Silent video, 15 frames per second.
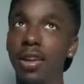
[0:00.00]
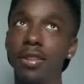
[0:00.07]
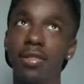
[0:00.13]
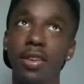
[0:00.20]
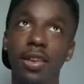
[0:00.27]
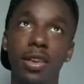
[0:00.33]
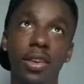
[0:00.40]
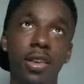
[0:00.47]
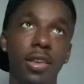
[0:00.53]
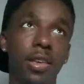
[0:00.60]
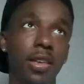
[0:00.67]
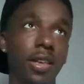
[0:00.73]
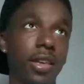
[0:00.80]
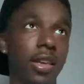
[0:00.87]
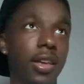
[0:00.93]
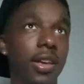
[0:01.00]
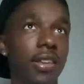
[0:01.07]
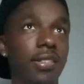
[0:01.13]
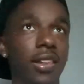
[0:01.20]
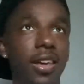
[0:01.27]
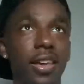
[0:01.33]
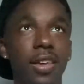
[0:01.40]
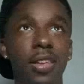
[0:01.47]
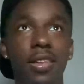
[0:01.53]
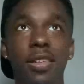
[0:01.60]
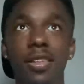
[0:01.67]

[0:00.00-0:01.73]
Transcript: say, it's like